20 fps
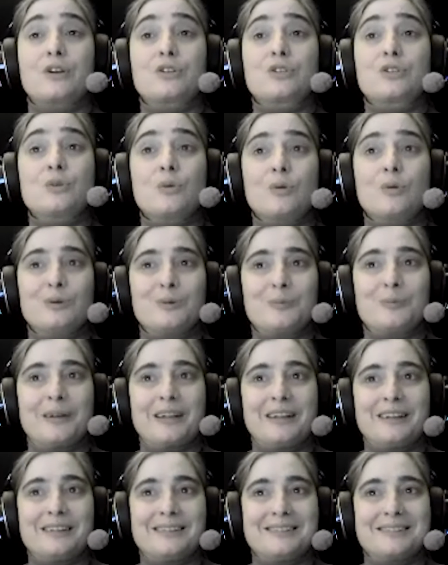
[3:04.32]
shoulder
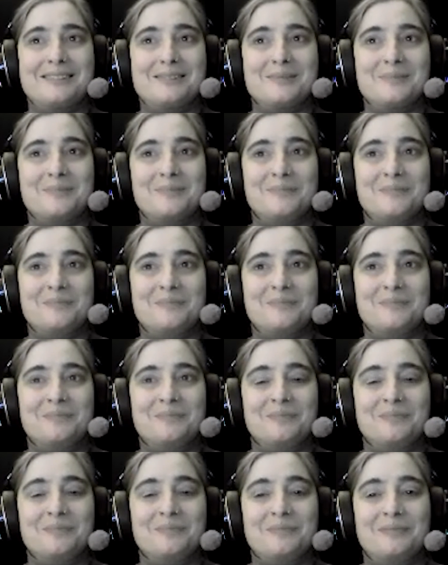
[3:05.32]
blades.
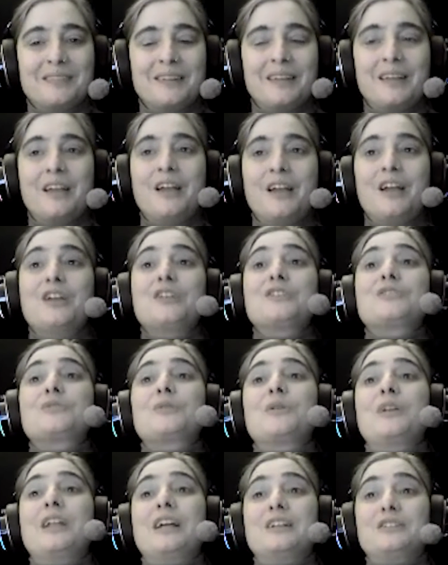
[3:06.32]

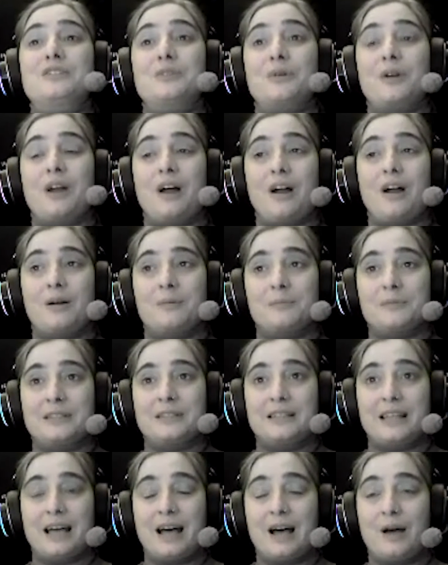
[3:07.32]
So let your arms
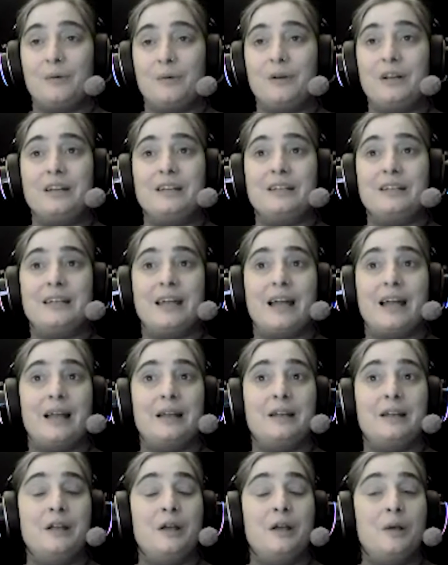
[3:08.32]
down and
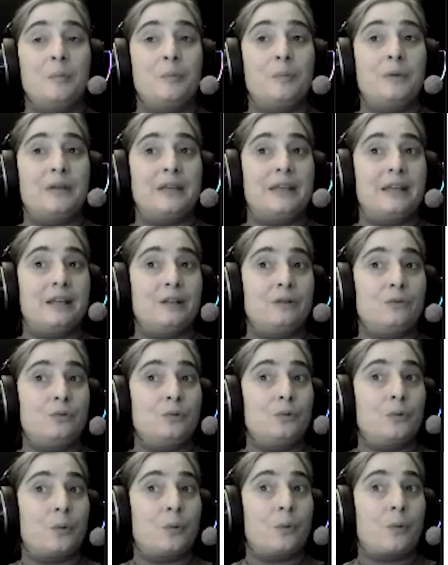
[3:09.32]
again begin
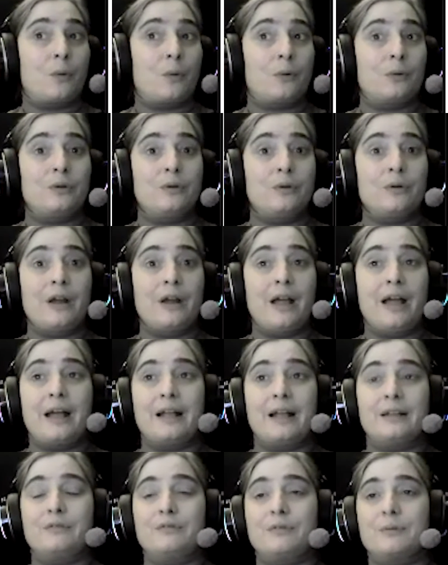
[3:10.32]
to roll your
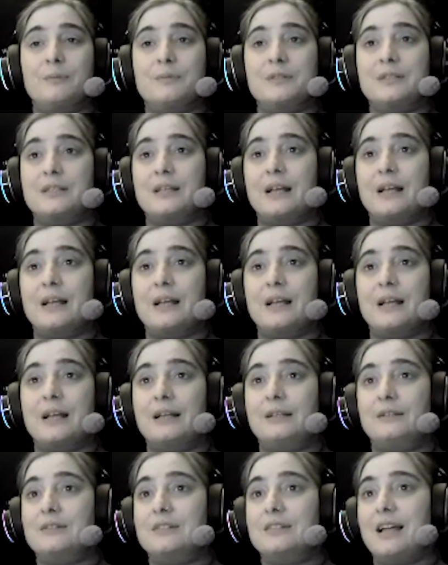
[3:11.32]
head from side to
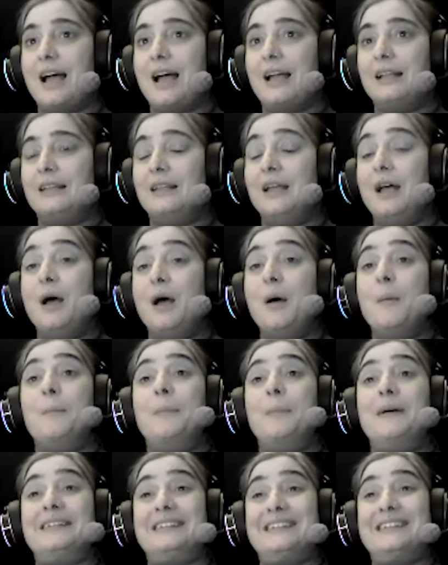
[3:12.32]
side.
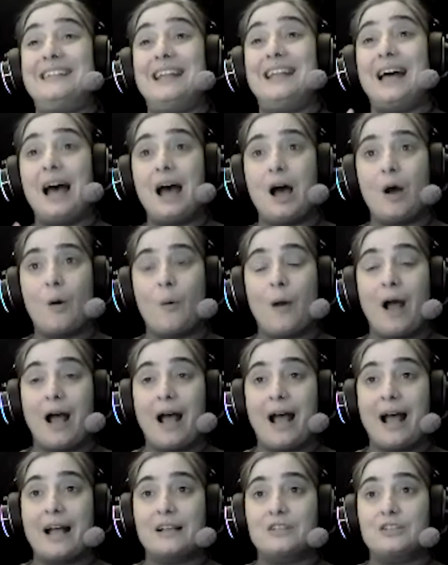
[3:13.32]
But now,
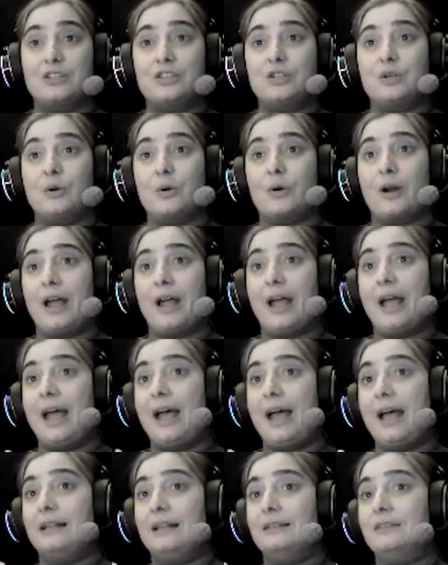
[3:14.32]
as your
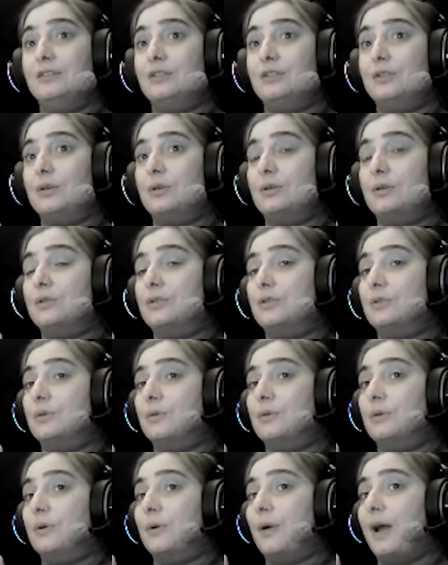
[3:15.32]
head turns
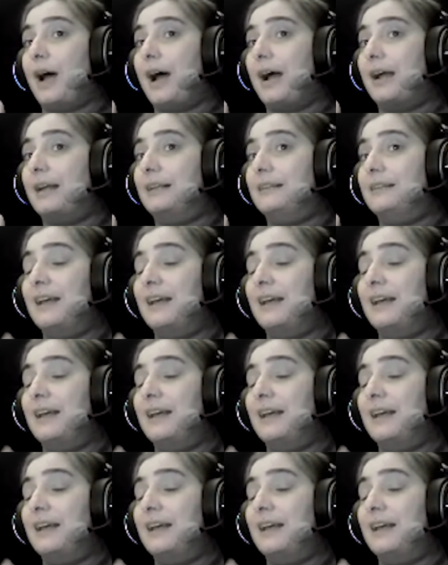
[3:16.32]
to the right,